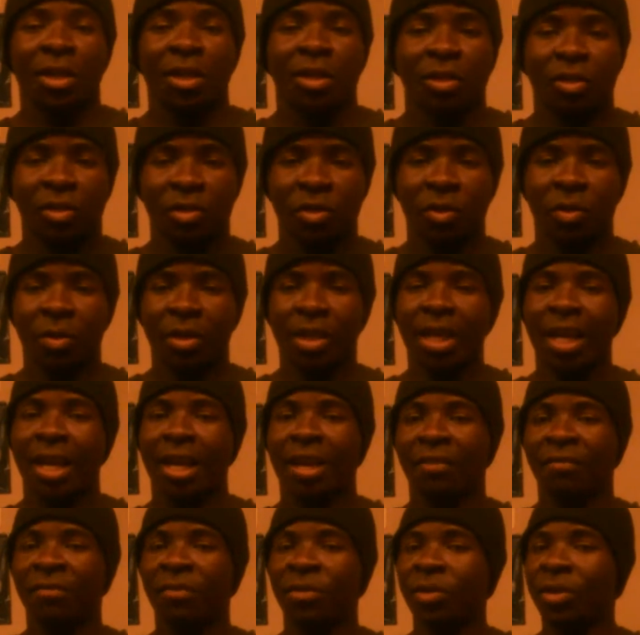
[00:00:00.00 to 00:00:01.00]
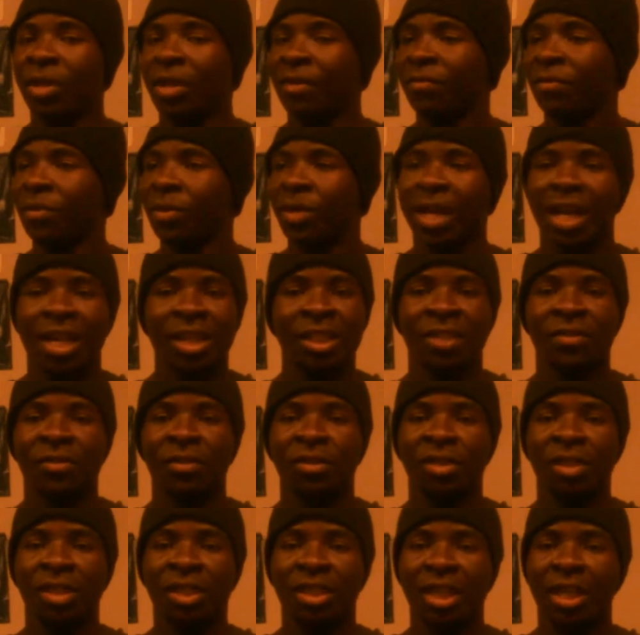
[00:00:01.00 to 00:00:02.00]
So yeah, if you if you guys
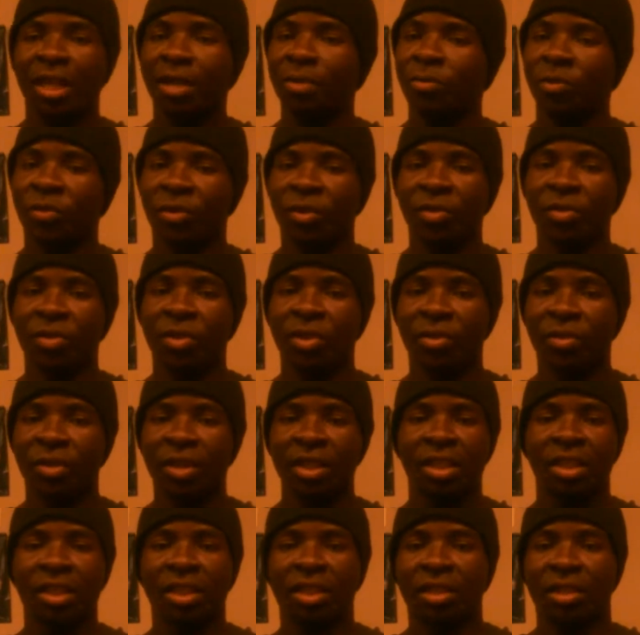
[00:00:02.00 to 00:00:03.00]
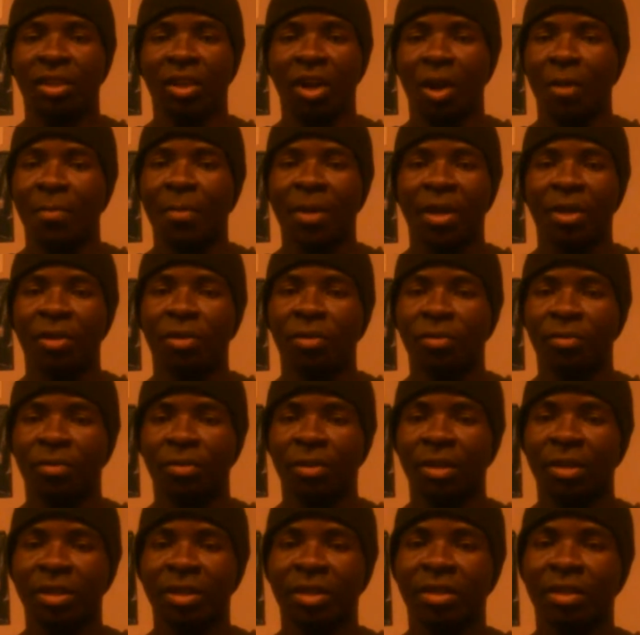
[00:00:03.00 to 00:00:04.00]
feel the same or you agree, just comment or
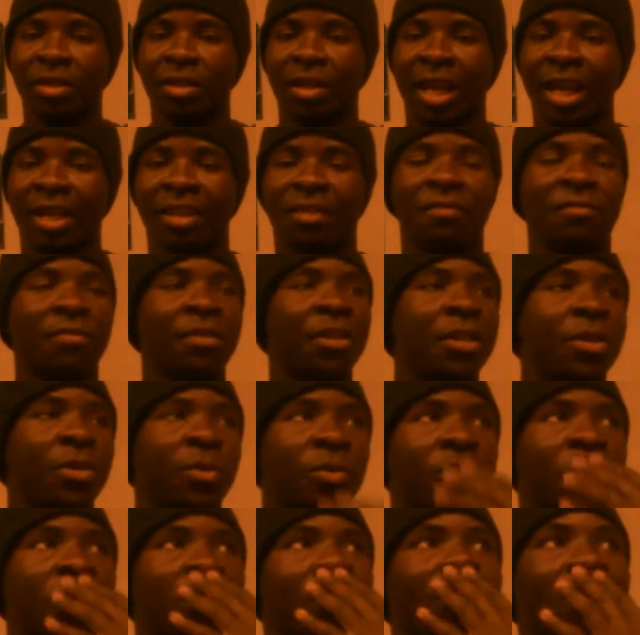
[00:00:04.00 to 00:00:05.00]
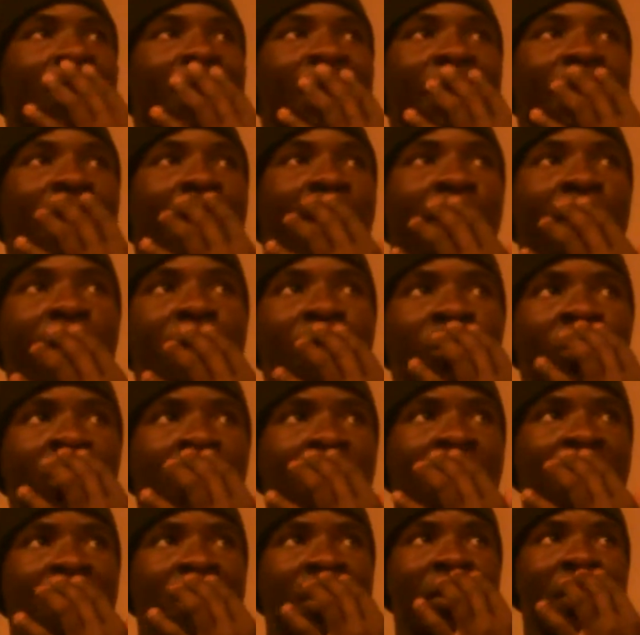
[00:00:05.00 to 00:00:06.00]
like the video or something like that. You know what
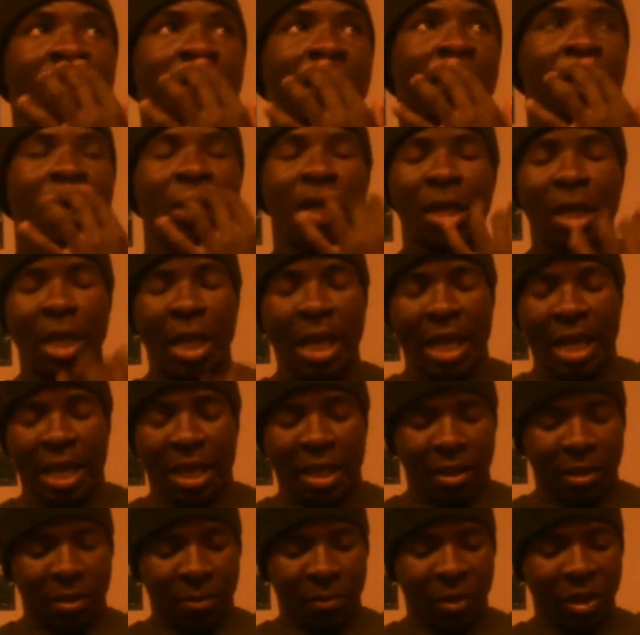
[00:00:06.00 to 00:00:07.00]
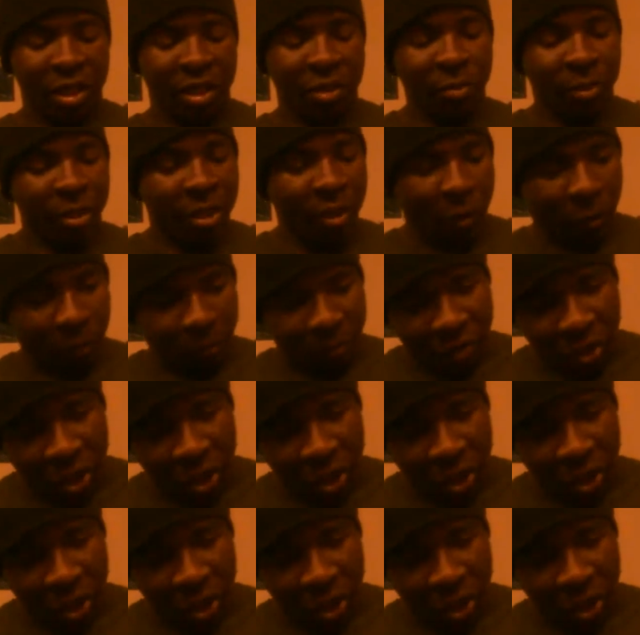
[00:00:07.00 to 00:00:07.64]
I'm saying? But here we go.